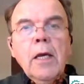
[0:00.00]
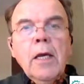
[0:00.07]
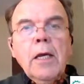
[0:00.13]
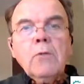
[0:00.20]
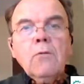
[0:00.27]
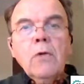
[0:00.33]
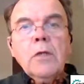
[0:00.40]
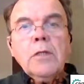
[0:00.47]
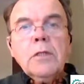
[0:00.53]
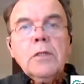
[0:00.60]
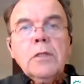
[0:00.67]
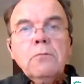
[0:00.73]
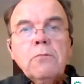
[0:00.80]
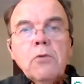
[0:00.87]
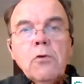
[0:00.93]
And what
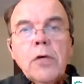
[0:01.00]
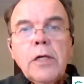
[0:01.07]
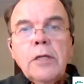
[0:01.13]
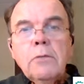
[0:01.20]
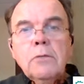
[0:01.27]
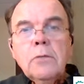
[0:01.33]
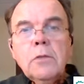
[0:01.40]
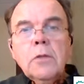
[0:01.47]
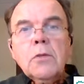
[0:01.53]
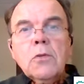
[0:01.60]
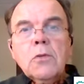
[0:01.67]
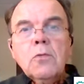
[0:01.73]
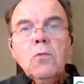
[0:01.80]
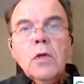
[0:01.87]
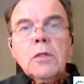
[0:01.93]

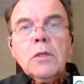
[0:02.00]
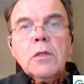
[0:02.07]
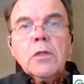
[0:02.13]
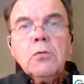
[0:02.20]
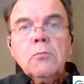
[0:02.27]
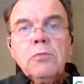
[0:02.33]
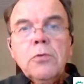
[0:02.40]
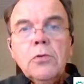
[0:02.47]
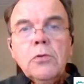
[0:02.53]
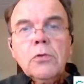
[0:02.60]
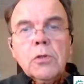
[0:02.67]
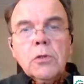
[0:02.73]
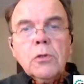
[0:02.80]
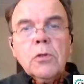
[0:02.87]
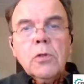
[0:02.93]
the
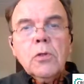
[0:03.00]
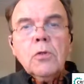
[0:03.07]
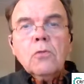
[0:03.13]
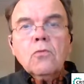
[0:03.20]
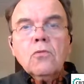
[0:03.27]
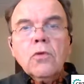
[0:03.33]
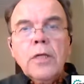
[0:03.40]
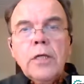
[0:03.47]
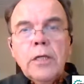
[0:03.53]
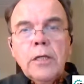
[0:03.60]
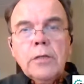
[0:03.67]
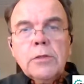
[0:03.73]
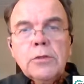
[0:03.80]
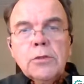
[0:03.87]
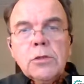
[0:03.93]
computer
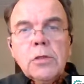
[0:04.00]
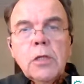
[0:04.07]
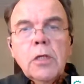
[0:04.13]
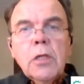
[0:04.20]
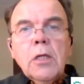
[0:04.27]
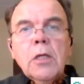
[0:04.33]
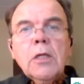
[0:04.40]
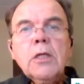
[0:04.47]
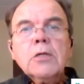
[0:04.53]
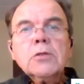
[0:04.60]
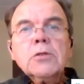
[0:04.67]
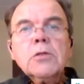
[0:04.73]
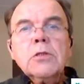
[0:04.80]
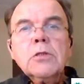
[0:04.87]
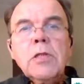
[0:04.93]
reads
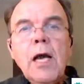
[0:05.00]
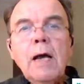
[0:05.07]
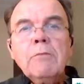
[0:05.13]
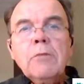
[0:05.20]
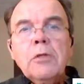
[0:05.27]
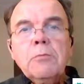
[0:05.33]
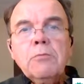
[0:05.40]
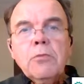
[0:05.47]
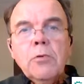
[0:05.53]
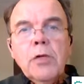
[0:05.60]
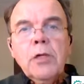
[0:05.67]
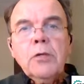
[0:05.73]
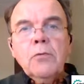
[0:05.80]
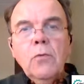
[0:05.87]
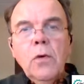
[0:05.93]
is the dominant
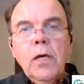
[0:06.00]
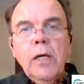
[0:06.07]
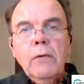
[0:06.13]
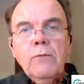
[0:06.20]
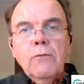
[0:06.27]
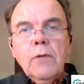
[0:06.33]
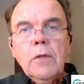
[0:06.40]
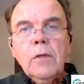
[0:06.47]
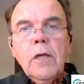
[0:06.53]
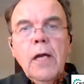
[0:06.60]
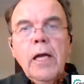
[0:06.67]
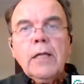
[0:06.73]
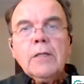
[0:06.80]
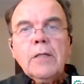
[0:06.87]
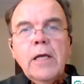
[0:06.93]
brainwave
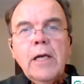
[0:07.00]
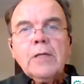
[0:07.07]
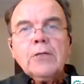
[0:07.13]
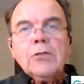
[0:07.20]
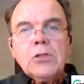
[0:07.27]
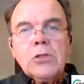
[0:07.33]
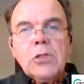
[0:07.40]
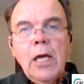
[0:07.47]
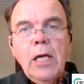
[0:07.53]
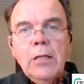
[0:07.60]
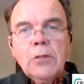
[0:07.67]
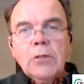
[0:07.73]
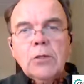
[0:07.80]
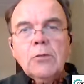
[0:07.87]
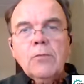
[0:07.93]
at that
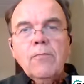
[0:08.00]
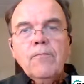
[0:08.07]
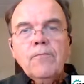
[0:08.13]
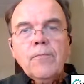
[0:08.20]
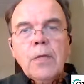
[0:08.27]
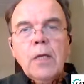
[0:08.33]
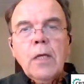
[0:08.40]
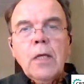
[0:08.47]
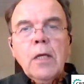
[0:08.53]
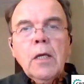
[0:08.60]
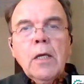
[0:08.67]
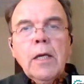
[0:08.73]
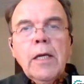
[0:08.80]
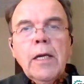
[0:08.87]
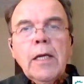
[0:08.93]
site.
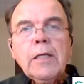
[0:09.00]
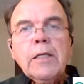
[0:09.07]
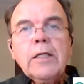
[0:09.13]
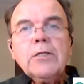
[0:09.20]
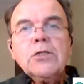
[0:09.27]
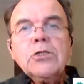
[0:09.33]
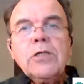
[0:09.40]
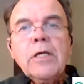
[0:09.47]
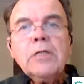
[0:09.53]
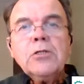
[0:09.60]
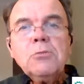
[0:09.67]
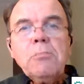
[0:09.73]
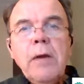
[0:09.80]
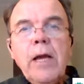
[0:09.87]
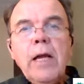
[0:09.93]
And it
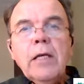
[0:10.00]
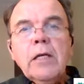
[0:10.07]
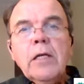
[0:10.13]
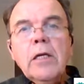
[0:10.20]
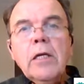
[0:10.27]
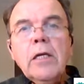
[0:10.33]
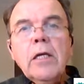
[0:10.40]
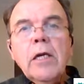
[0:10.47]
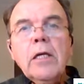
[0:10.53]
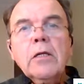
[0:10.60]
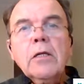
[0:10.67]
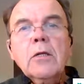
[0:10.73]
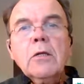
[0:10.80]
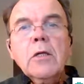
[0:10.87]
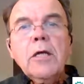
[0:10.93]
sends back
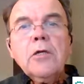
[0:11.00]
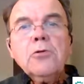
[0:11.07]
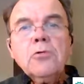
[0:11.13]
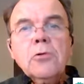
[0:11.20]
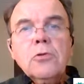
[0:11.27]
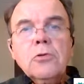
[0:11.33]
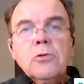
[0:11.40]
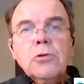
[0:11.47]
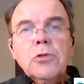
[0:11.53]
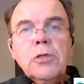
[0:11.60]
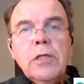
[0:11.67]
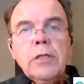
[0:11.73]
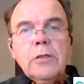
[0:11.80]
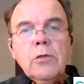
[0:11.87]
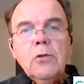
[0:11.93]
an electrical
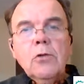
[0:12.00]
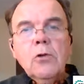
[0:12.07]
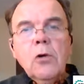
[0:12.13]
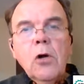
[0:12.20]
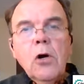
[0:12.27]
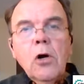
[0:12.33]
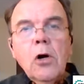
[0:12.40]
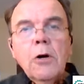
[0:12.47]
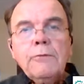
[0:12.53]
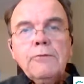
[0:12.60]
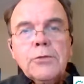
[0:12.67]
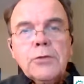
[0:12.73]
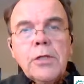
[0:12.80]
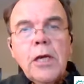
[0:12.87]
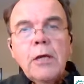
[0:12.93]
signal
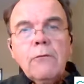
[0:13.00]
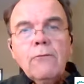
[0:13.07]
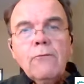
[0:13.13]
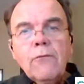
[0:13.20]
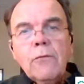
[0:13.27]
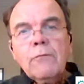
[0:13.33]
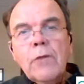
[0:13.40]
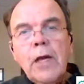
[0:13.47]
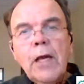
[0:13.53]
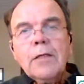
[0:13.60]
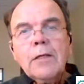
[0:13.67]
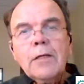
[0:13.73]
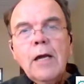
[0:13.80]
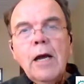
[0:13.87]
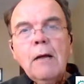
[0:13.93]
offset from
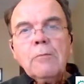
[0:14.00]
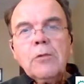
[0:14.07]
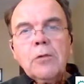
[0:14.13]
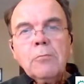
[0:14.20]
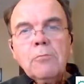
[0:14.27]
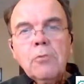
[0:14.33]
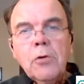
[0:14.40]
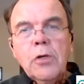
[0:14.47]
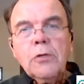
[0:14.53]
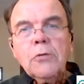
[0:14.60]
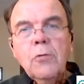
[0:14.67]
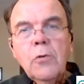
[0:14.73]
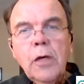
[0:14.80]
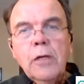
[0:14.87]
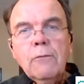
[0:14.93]
that dominant
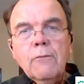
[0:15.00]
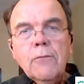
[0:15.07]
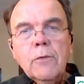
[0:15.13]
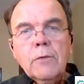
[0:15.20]
brainwave.